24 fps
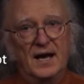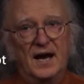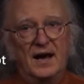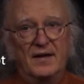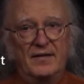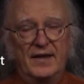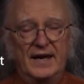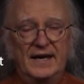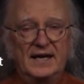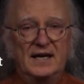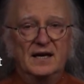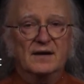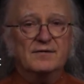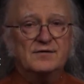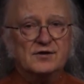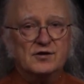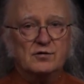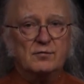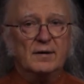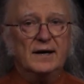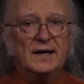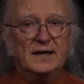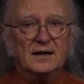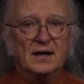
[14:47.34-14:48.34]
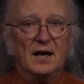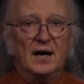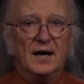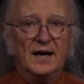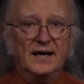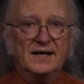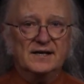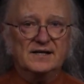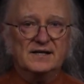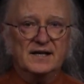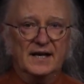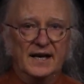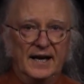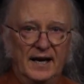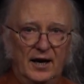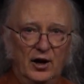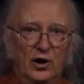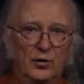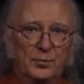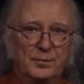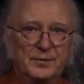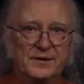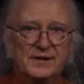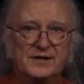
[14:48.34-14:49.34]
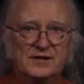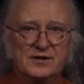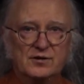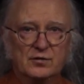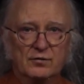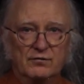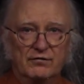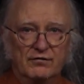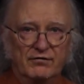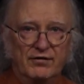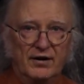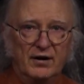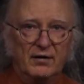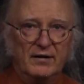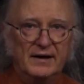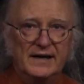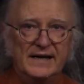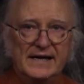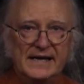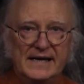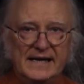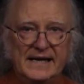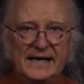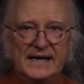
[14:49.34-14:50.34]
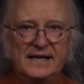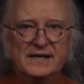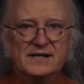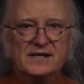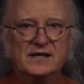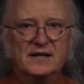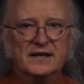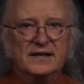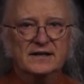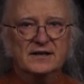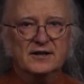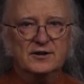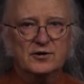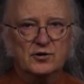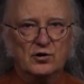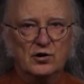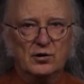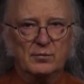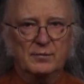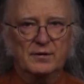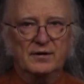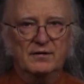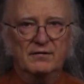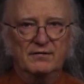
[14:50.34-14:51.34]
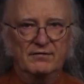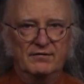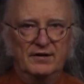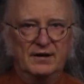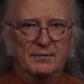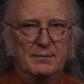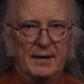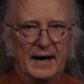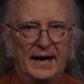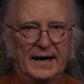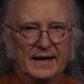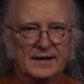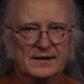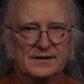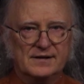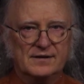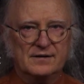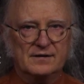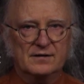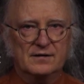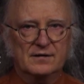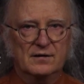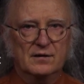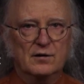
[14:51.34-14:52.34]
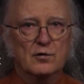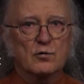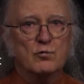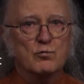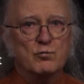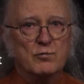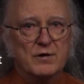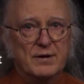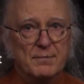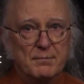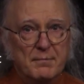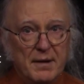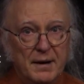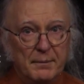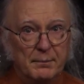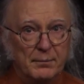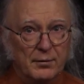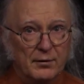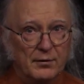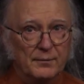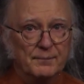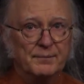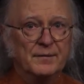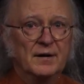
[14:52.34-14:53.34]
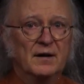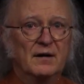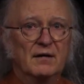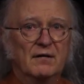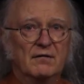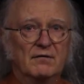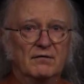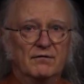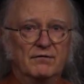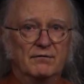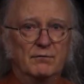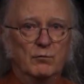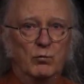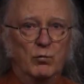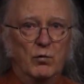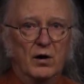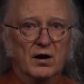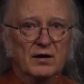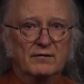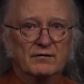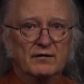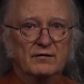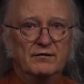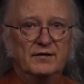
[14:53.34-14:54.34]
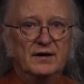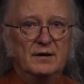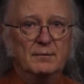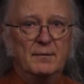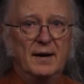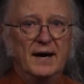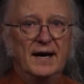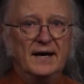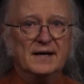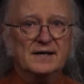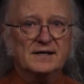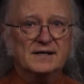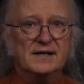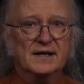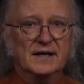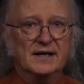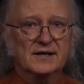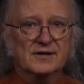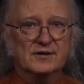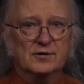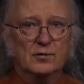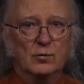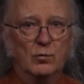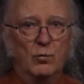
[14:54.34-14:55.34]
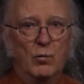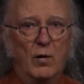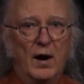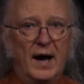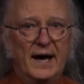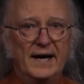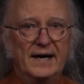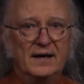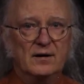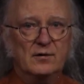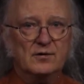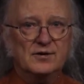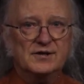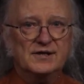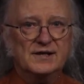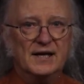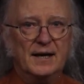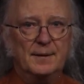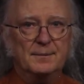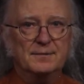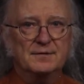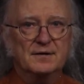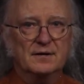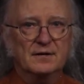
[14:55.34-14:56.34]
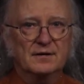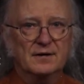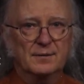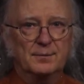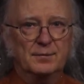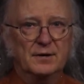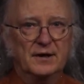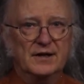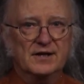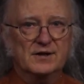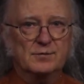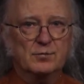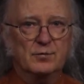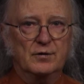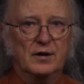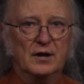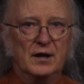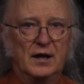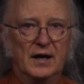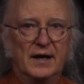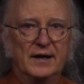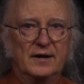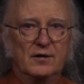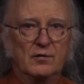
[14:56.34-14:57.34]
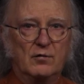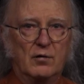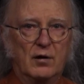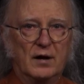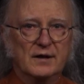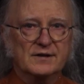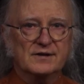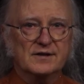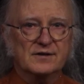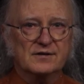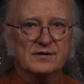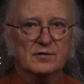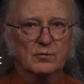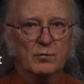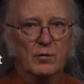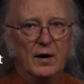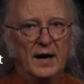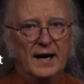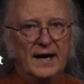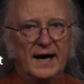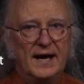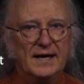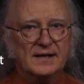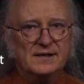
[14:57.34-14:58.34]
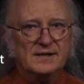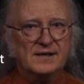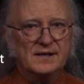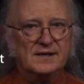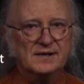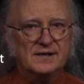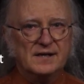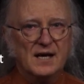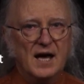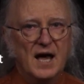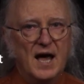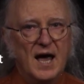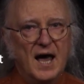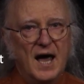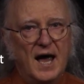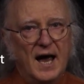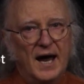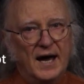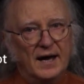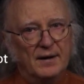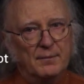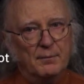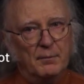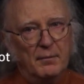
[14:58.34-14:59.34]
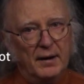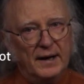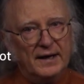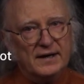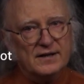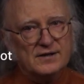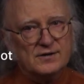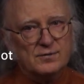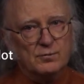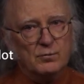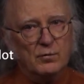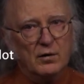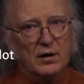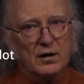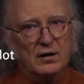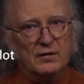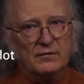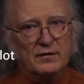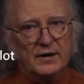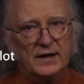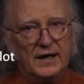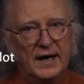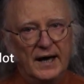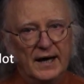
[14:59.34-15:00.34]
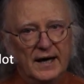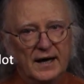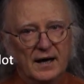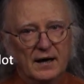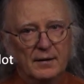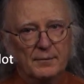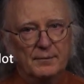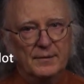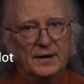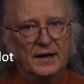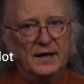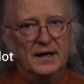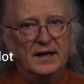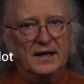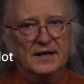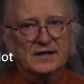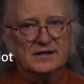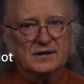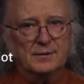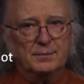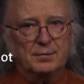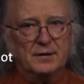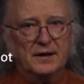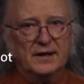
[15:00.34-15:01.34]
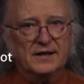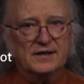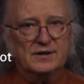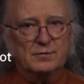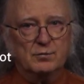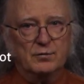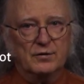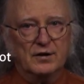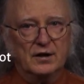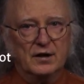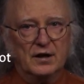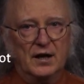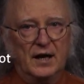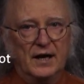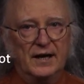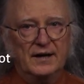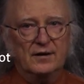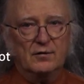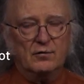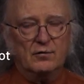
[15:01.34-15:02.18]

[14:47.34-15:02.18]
and they give straight lines that help us to very easily determine Vmax. Remember, One of her Vmax is the y-intercept, the place where the line crosses the y-axis, and minus one over Km is the place where the line